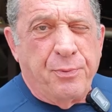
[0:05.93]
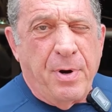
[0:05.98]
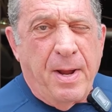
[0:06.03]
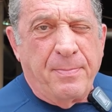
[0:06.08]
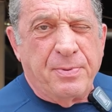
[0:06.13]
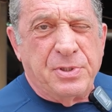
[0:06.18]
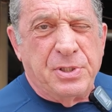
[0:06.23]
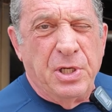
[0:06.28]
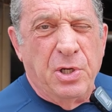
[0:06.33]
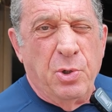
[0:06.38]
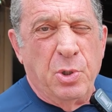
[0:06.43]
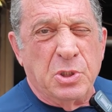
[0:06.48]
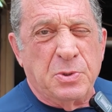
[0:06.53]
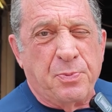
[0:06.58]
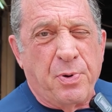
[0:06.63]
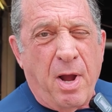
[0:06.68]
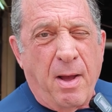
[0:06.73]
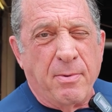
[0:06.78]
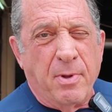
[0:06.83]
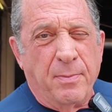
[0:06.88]
Prep 2
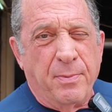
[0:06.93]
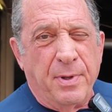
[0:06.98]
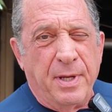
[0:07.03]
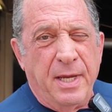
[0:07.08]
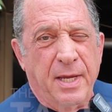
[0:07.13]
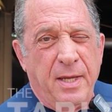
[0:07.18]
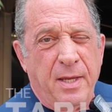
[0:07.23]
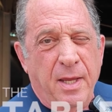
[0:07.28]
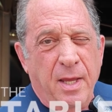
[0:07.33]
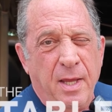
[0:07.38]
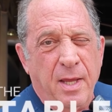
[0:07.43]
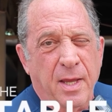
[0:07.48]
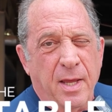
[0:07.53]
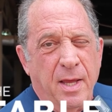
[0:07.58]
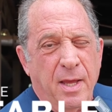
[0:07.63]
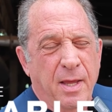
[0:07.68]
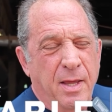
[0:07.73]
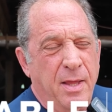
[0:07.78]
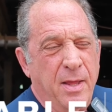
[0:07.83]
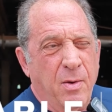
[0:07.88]
is probably
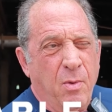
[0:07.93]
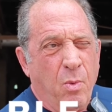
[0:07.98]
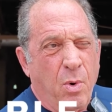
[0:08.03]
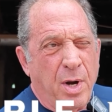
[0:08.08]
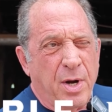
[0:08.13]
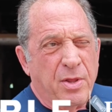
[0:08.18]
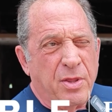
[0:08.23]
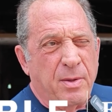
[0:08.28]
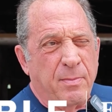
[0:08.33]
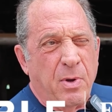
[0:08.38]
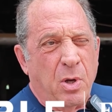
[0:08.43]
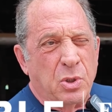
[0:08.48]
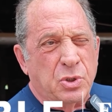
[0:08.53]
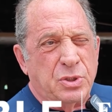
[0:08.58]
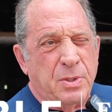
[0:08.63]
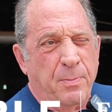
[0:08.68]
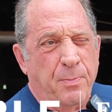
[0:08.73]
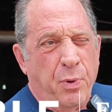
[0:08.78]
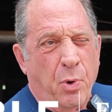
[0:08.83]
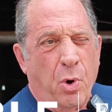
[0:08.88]
one of the
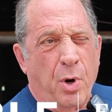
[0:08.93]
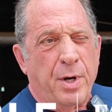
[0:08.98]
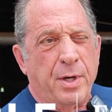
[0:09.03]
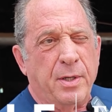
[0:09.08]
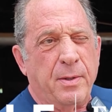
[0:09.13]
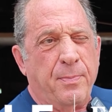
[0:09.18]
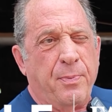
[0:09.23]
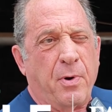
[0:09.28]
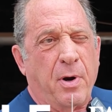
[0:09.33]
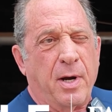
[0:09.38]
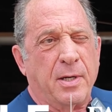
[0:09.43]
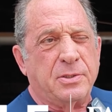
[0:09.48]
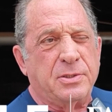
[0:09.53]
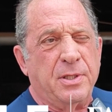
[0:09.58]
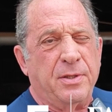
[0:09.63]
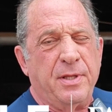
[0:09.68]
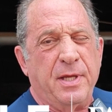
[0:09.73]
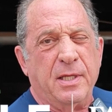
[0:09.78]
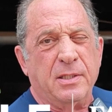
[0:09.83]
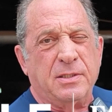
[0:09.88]
most important
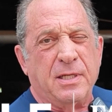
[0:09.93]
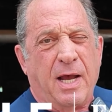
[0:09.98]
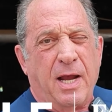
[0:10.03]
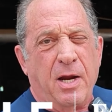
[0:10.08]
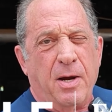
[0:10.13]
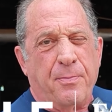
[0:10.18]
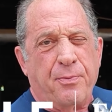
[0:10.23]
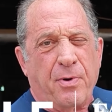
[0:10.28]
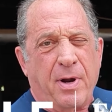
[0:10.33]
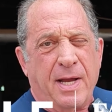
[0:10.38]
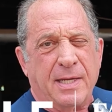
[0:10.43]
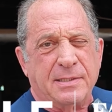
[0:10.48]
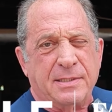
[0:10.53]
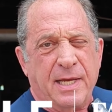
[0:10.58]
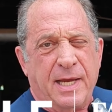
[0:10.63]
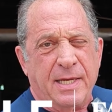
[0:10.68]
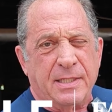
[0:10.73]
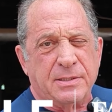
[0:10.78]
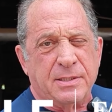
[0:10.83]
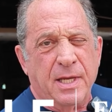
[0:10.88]
parts of the entire
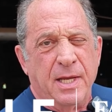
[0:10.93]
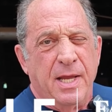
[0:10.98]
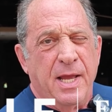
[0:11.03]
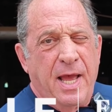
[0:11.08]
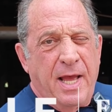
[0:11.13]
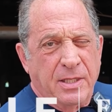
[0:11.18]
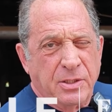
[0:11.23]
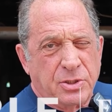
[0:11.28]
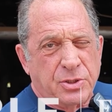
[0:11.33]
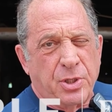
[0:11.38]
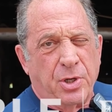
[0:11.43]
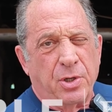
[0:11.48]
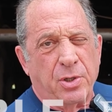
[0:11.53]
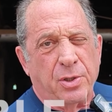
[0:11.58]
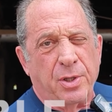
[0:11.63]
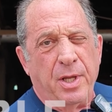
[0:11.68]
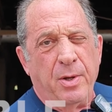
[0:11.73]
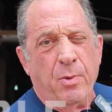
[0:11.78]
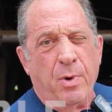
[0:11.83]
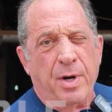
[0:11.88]
process, and
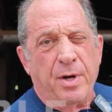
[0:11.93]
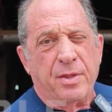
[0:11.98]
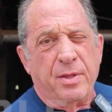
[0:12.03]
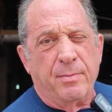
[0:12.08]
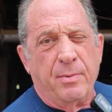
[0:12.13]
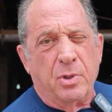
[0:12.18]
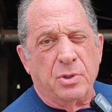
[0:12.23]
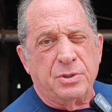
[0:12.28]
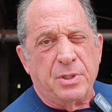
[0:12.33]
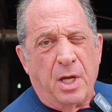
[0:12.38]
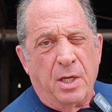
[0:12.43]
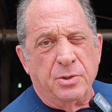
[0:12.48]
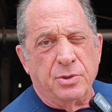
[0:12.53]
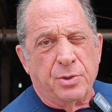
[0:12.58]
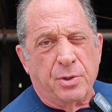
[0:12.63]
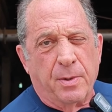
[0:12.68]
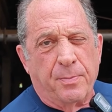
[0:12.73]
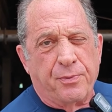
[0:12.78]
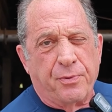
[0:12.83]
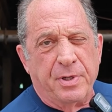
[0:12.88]
certainly one of the most
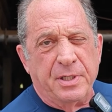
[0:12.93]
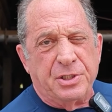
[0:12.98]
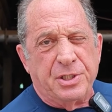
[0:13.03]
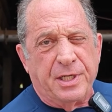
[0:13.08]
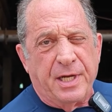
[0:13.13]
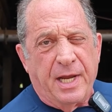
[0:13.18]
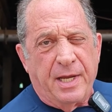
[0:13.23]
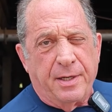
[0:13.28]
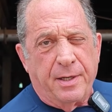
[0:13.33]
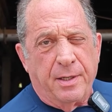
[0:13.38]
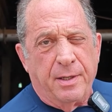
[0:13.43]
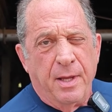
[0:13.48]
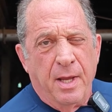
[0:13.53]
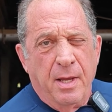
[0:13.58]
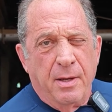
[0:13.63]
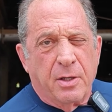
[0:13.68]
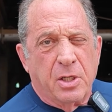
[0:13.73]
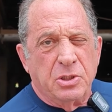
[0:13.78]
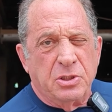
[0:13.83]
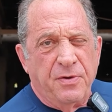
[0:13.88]
underappreciated.
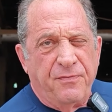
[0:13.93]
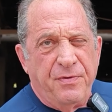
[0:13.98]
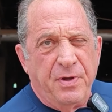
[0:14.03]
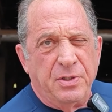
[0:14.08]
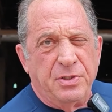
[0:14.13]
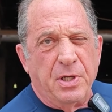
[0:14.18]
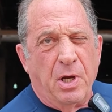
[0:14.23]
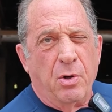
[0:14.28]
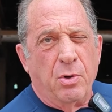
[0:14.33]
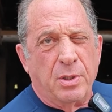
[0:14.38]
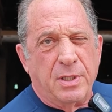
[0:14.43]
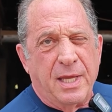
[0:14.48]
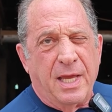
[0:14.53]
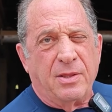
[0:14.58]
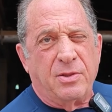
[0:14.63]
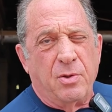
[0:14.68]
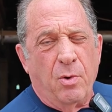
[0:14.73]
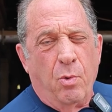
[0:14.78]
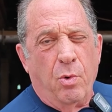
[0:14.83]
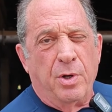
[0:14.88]
Because if you don't
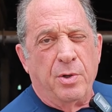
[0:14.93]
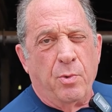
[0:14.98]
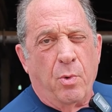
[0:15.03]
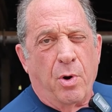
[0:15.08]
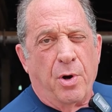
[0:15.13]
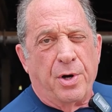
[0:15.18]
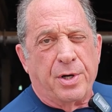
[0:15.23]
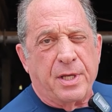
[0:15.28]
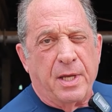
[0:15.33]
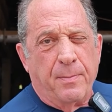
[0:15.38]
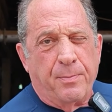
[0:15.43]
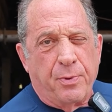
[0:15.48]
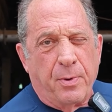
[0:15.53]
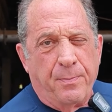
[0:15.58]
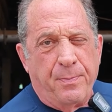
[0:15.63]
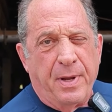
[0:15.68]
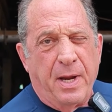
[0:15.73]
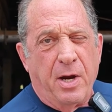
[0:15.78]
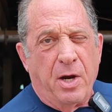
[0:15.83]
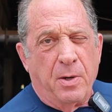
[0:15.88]
get the woodworking
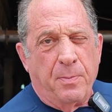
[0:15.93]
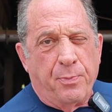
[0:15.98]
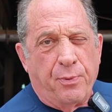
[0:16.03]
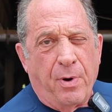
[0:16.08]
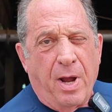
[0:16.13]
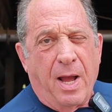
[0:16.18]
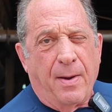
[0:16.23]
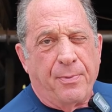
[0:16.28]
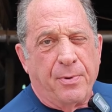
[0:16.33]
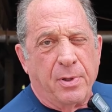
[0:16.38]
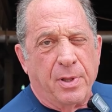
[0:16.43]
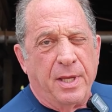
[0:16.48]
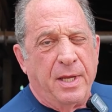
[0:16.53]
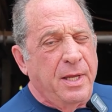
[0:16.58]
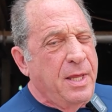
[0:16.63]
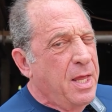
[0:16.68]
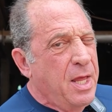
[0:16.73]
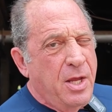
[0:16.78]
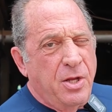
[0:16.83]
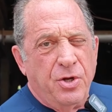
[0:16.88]
prepared
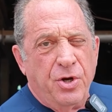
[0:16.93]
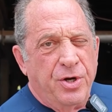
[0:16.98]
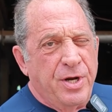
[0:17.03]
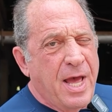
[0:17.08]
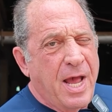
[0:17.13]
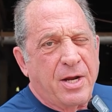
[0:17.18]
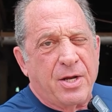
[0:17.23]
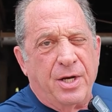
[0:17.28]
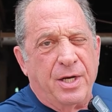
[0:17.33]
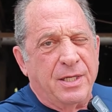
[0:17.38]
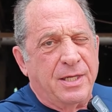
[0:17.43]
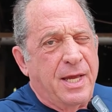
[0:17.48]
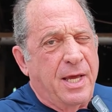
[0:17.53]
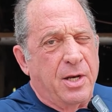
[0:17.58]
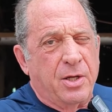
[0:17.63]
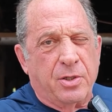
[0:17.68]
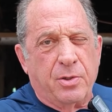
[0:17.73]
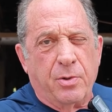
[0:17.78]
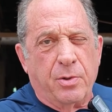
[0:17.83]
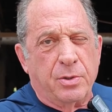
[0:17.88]
properly, you're not going to
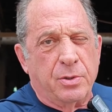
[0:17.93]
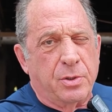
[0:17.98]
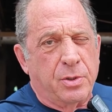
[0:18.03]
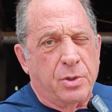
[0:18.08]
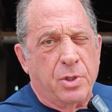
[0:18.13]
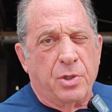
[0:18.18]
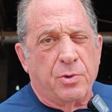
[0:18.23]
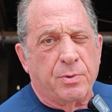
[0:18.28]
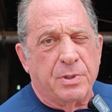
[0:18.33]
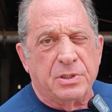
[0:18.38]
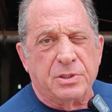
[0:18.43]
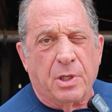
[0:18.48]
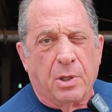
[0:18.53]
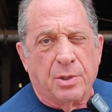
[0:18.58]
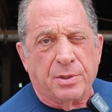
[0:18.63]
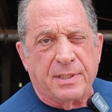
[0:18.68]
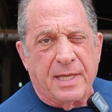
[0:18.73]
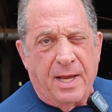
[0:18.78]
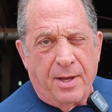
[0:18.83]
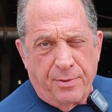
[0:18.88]
get a good
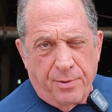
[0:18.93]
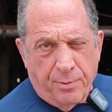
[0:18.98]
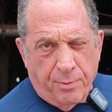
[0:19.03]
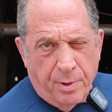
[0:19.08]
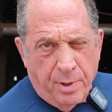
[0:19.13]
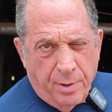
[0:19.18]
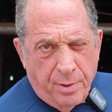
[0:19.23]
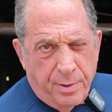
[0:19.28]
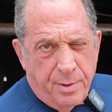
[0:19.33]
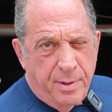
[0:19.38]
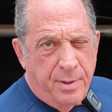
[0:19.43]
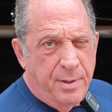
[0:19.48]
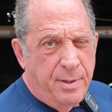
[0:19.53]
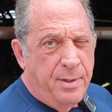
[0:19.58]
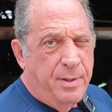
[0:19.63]
result down the road.